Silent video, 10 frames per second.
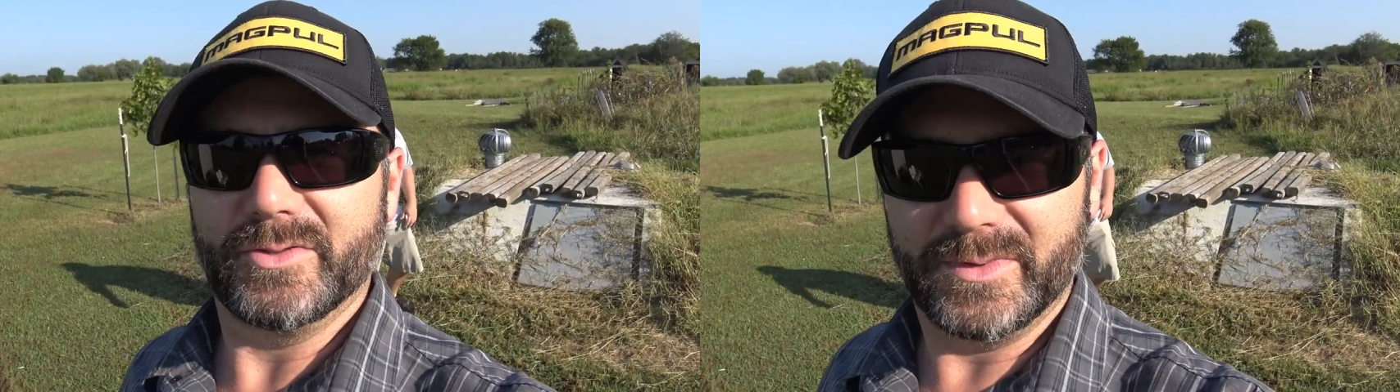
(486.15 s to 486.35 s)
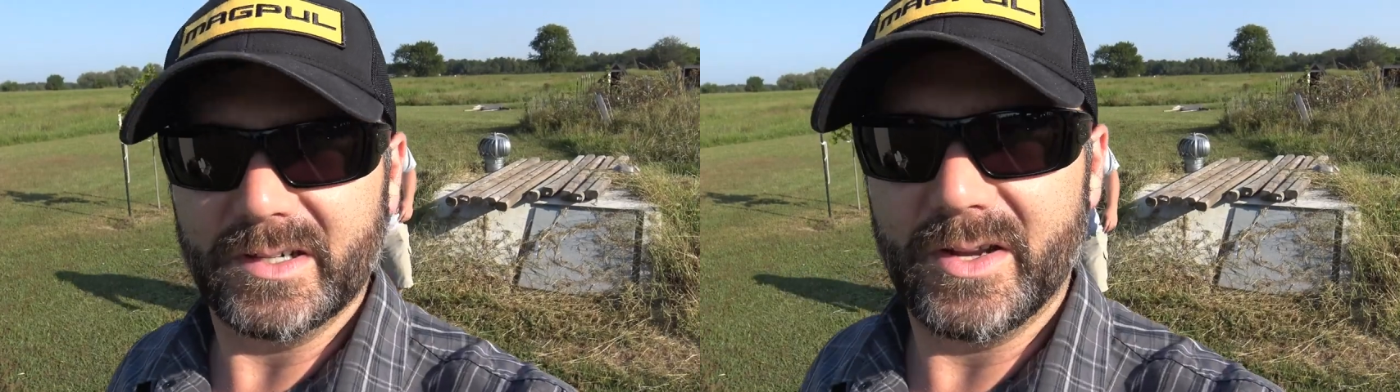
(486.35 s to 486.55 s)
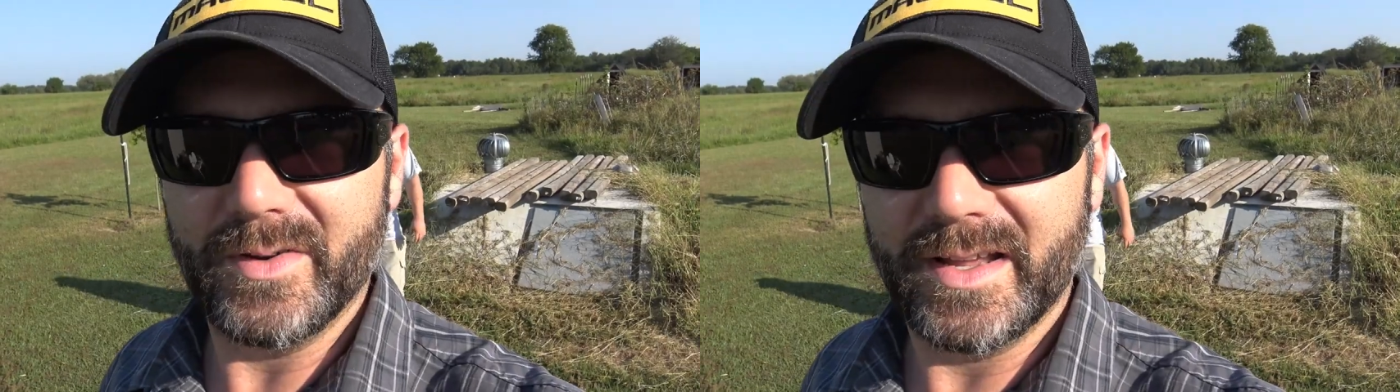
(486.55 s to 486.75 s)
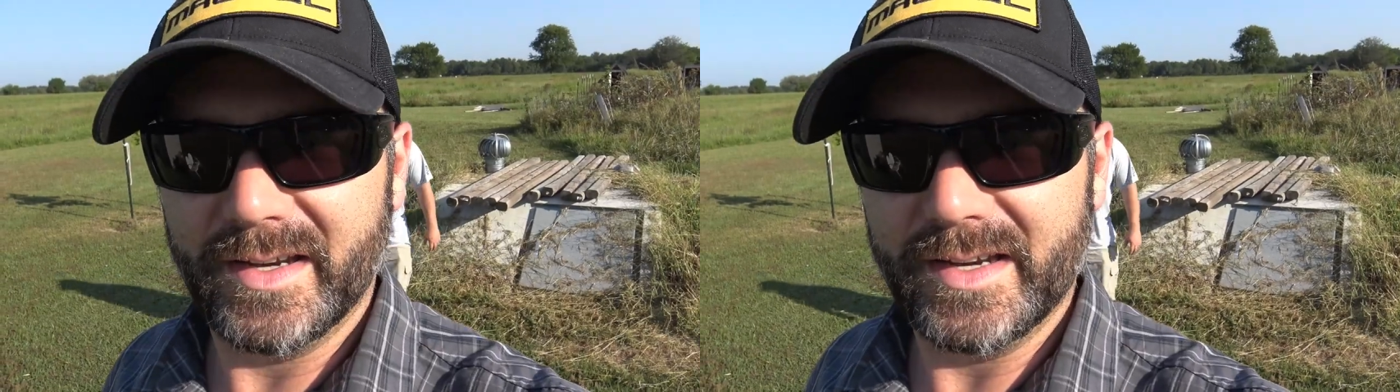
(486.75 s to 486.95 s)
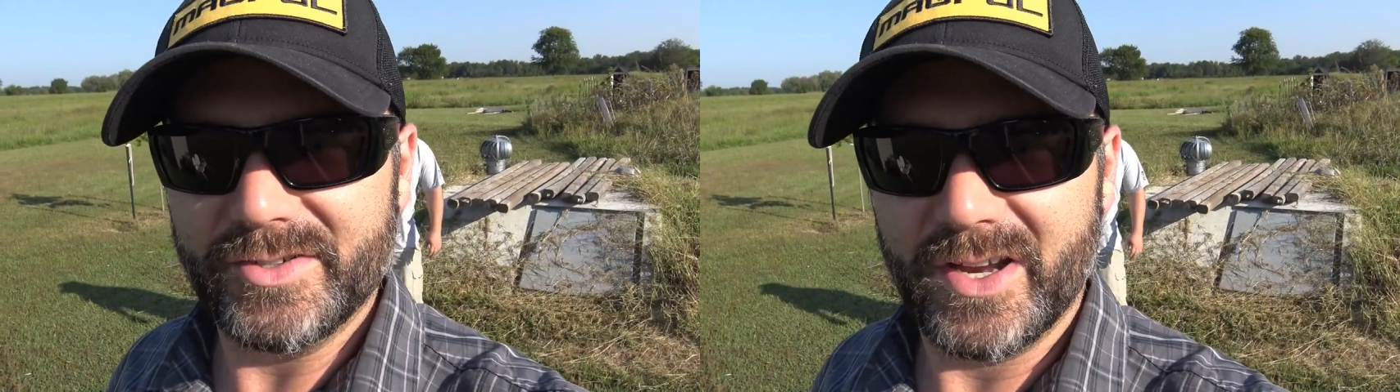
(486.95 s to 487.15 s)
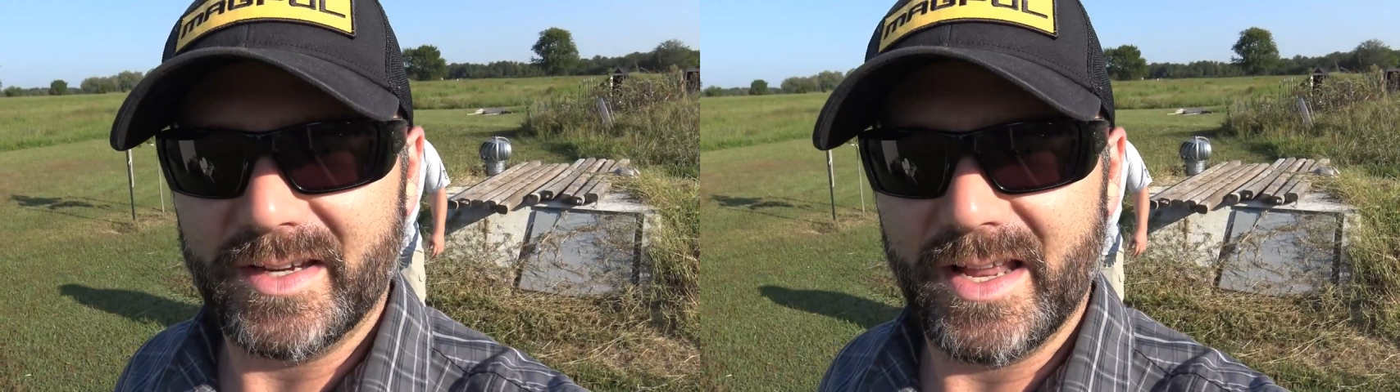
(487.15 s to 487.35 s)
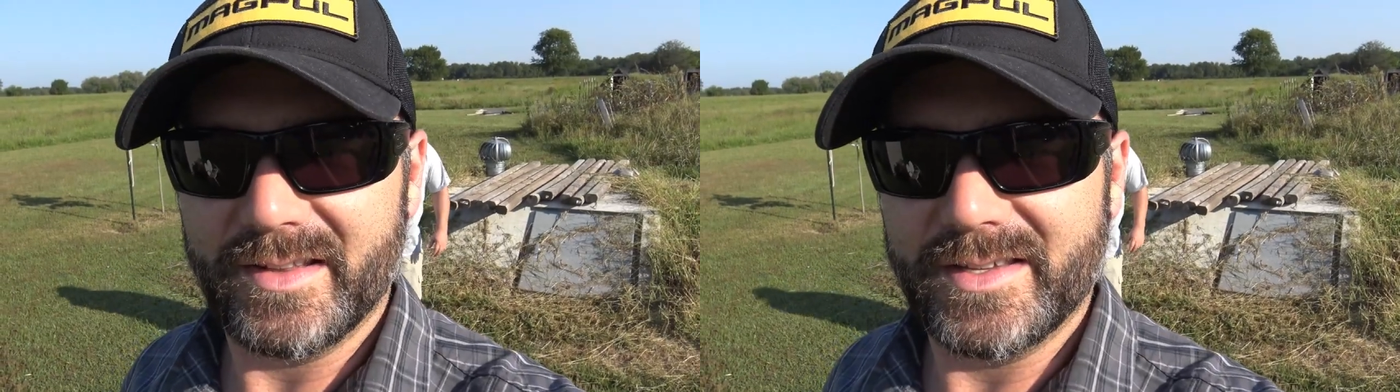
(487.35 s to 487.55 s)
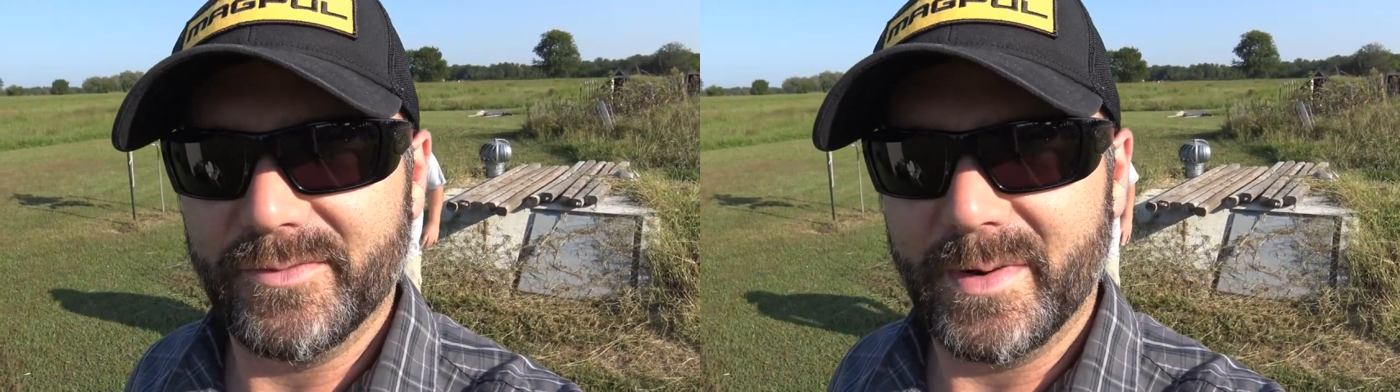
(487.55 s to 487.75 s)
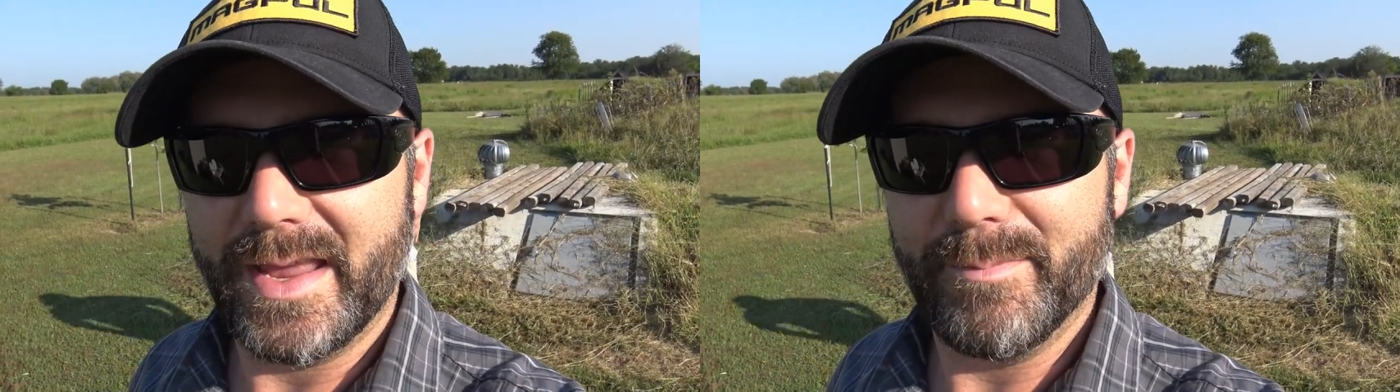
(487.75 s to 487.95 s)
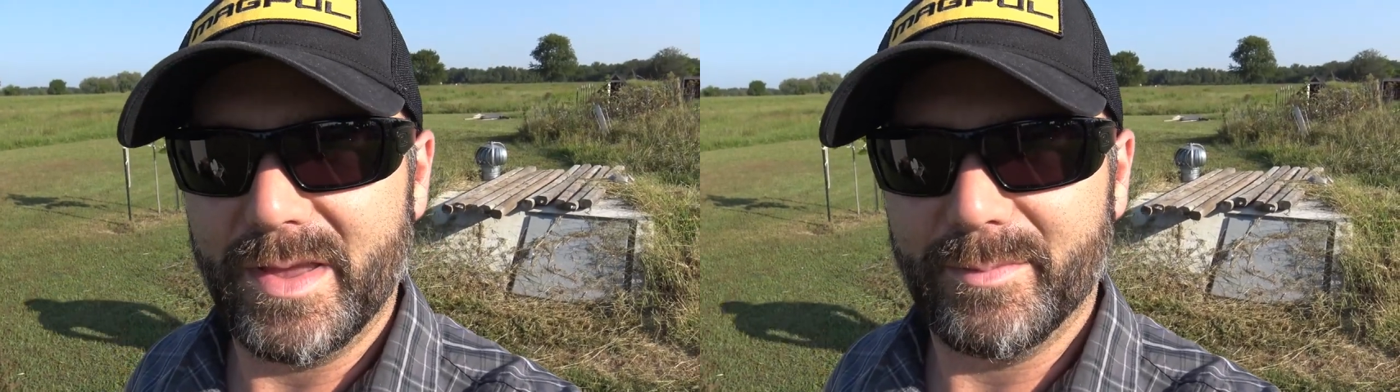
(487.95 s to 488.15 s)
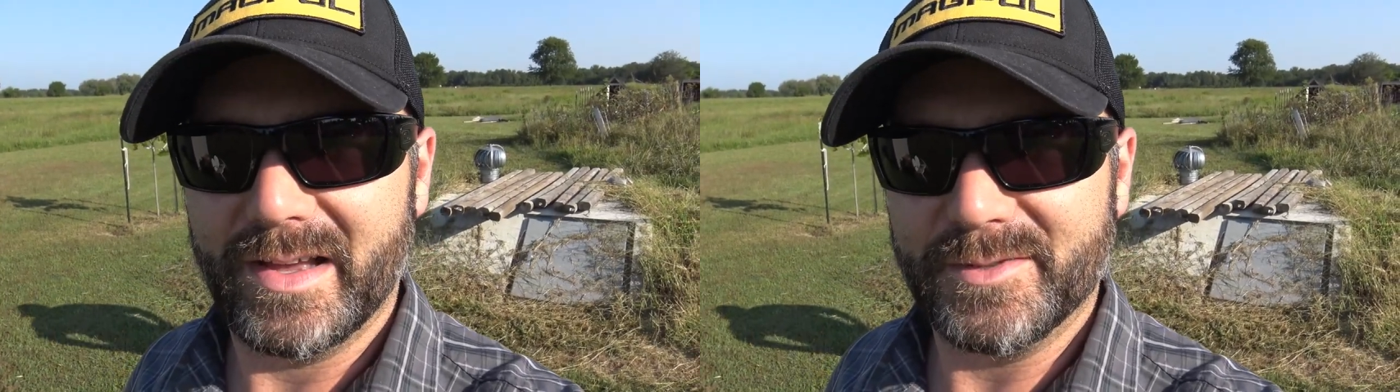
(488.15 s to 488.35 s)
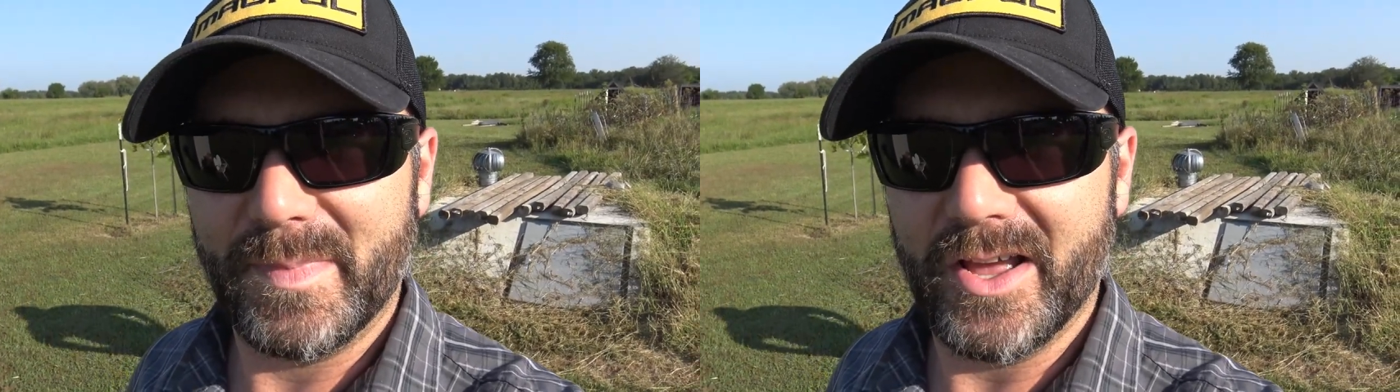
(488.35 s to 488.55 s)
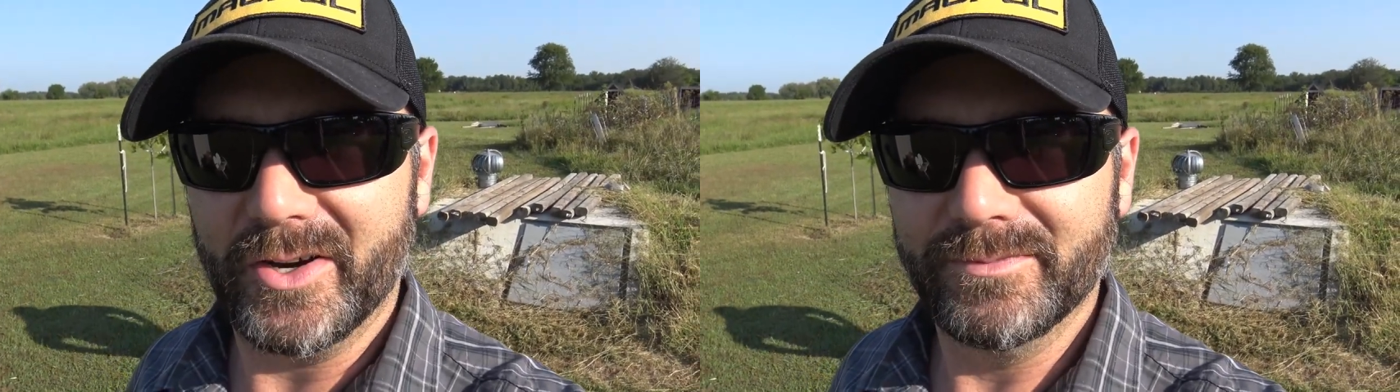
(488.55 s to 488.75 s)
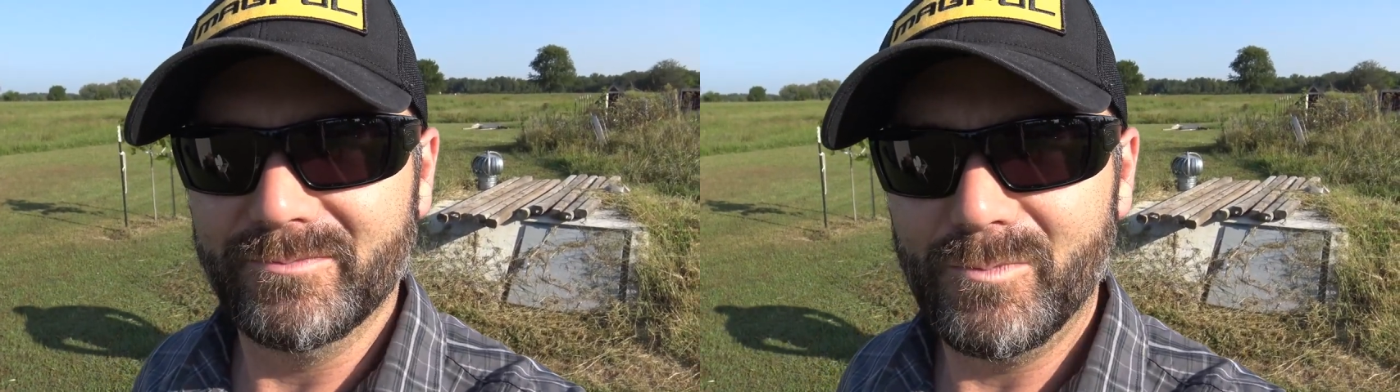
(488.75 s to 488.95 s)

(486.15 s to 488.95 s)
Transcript: So we're gonna go down in it and check it out and see if we can get bit by a spider.